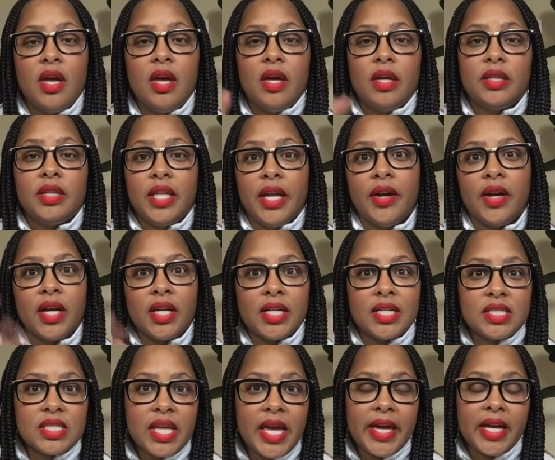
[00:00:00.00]
they're gonna
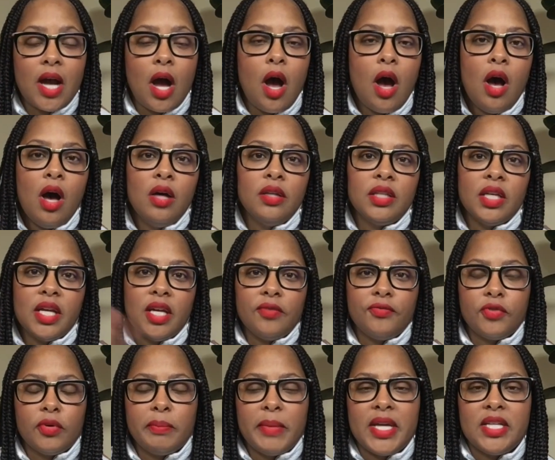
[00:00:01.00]
take all the
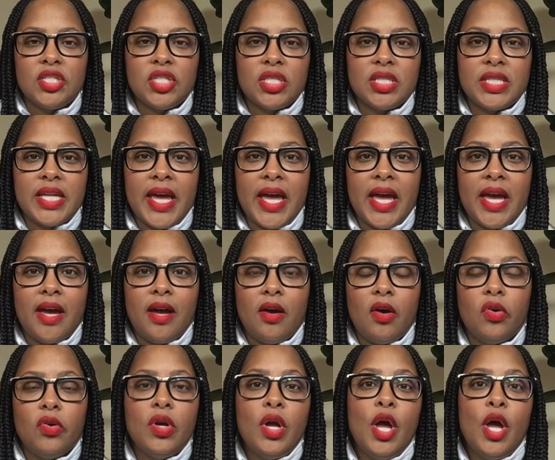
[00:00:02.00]
information down,